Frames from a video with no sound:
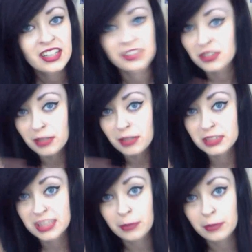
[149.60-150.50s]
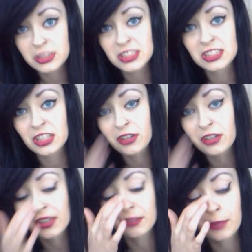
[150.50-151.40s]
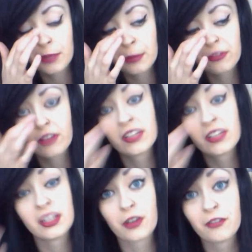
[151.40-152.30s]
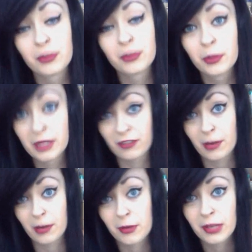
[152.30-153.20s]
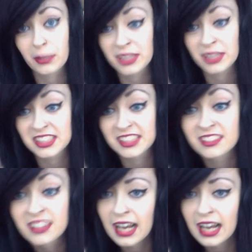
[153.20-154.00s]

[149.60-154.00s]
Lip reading: I'll do that with sandwiches too. Like, people feel really uncomfortable being around me while I'm eating.